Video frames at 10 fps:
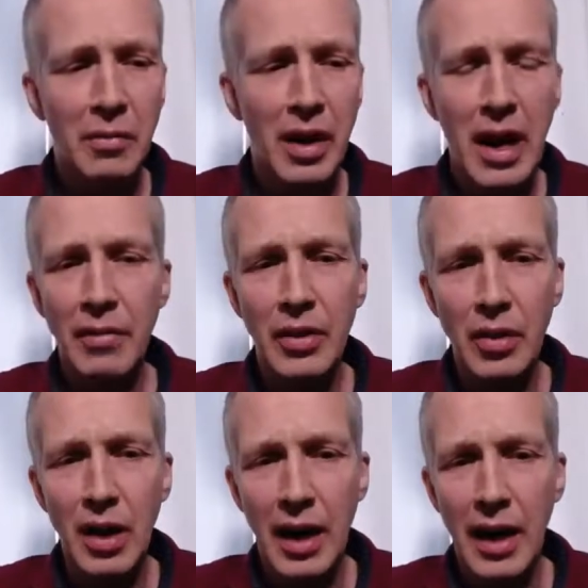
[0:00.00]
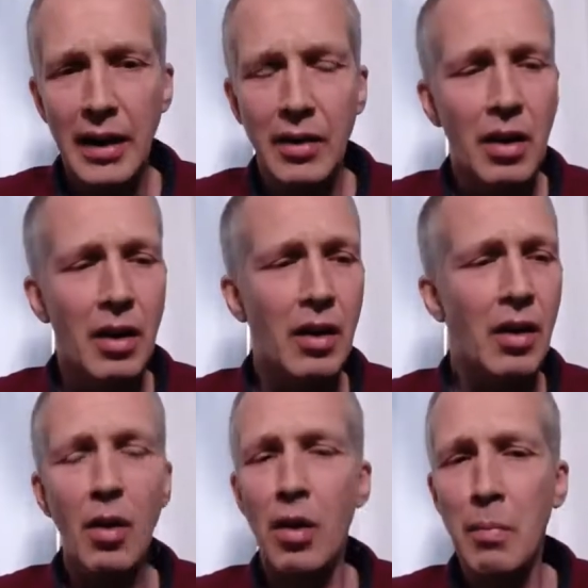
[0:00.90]
whatever you like, or
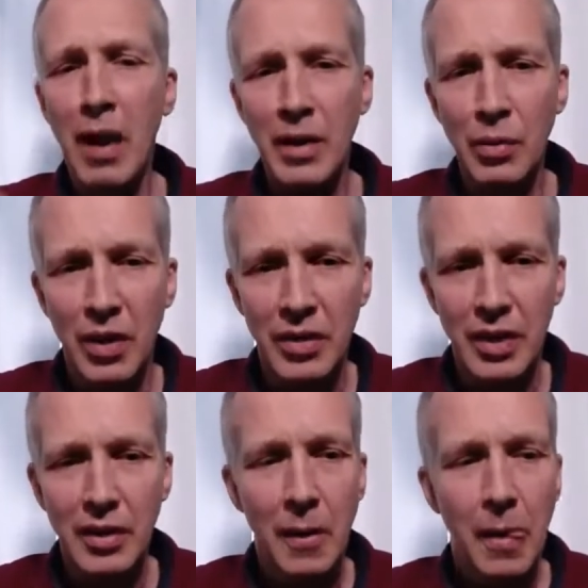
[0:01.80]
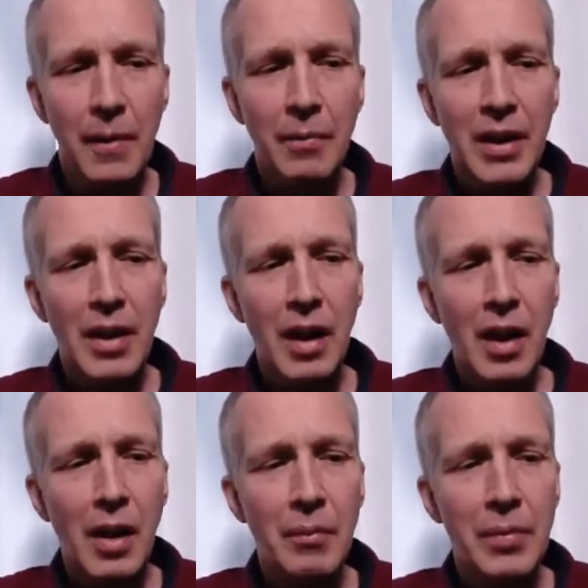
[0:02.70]
earn money with it.
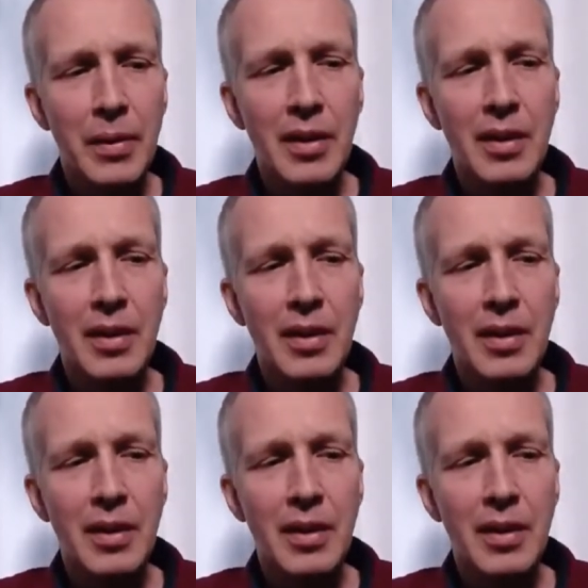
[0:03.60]
The